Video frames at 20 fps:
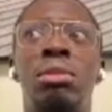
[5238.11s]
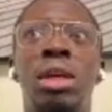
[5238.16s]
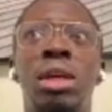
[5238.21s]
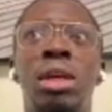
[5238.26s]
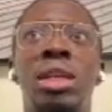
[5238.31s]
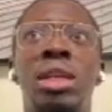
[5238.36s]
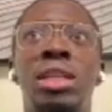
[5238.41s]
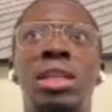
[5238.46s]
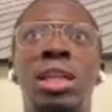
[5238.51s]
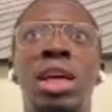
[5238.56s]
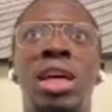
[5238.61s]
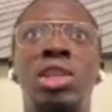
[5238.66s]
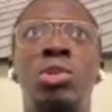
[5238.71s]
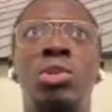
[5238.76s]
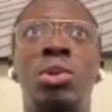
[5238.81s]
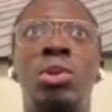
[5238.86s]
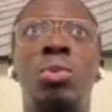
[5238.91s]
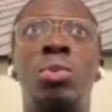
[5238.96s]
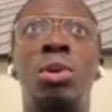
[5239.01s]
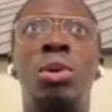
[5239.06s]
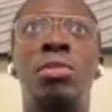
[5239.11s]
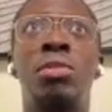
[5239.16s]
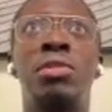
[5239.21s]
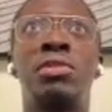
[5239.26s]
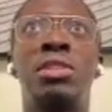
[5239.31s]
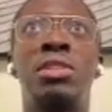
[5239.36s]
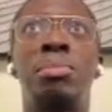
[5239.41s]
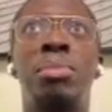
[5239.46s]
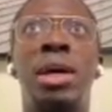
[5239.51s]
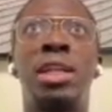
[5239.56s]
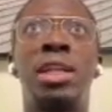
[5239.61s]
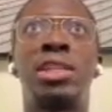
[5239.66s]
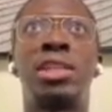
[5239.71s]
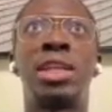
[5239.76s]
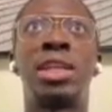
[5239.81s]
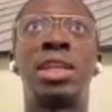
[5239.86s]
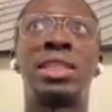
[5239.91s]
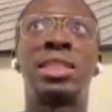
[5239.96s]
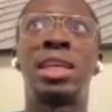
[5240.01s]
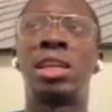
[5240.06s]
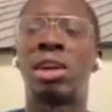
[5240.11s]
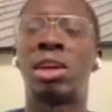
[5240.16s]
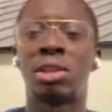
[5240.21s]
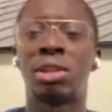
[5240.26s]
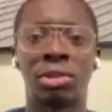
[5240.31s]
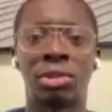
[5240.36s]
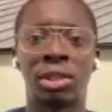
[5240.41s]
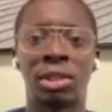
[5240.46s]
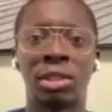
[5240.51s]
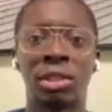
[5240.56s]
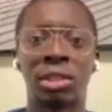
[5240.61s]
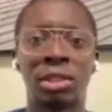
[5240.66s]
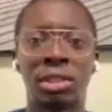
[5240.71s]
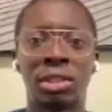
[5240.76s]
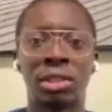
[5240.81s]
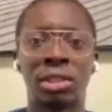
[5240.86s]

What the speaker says: Yeah, then I do a 150 bench, that's 800.